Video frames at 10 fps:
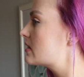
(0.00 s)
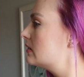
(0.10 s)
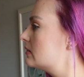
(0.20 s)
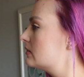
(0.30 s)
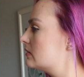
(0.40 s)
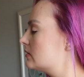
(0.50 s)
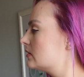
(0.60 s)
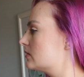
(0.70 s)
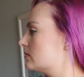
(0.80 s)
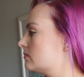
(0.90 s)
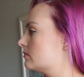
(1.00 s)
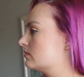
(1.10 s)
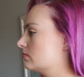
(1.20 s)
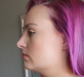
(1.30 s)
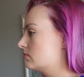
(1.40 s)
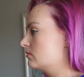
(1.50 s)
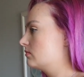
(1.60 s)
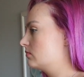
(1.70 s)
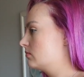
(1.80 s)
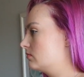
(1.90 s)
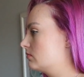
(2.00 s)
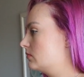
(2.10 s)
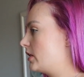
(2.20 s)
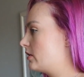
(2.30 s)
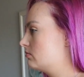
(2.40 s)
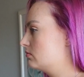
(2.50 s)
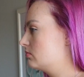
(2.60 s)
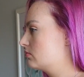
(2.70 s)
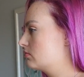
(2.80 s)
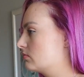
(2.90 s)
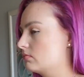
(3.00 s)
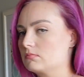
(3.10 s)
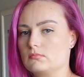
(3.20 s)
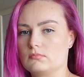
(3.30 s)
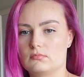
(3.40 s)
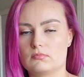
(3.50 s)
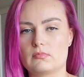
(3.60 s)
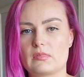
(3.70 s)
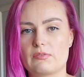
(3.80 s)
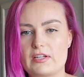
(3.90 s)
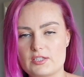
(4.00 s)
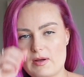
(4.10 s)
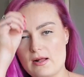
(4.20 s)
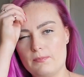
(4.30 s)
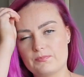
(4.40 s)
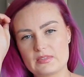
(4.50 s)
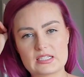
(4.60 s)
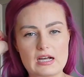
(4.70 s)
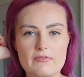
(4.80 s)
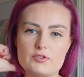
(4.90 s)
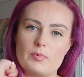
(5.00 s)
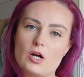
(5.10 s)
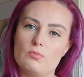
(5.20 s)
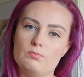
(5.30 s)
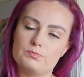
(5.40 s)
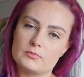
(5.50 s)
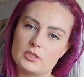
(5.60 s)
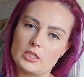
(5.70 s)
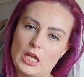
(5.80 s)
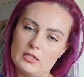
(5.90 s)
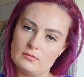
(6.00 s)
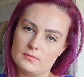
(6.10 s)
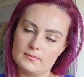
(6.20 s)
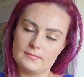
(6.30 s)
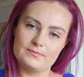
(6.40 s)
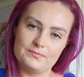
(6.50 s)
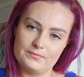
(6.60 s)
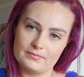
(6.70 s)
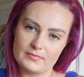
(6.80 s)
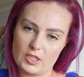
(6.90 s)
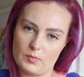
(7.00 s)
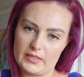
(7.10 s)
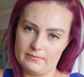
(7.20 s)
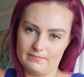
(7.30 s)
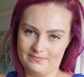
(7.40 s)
Yes. That's lovely. Yeah. Very, very nice. Fits well. It's comfortable. Good one.